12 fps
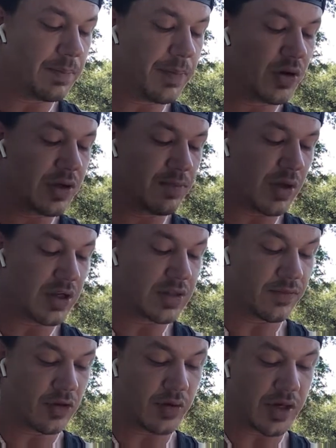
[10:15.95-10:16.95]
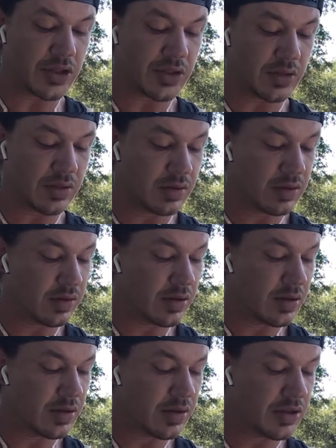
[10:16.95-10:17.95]
The building blocks of creation,
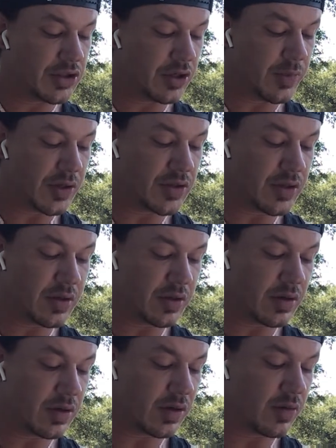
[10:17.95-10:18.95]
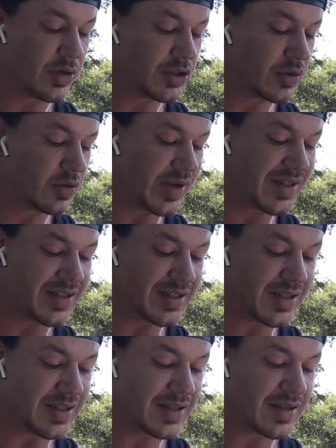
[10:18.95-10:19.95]
the geometric original
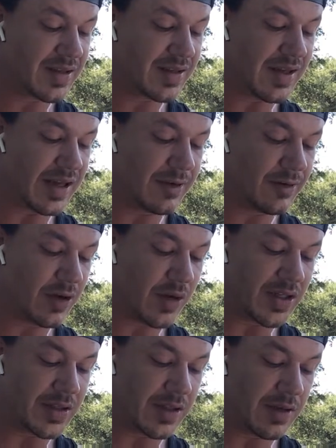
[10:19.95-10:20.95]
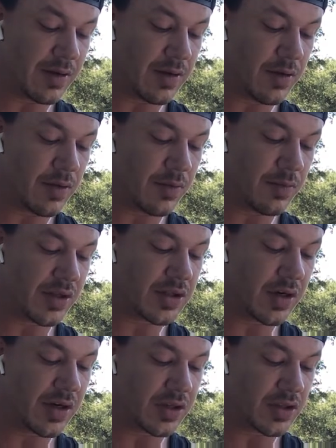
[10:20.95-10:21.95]
entities that you know as the
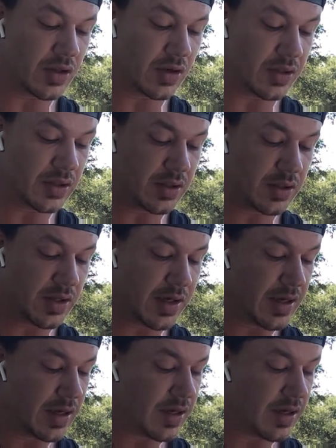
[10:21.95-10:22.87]
Platonic solids,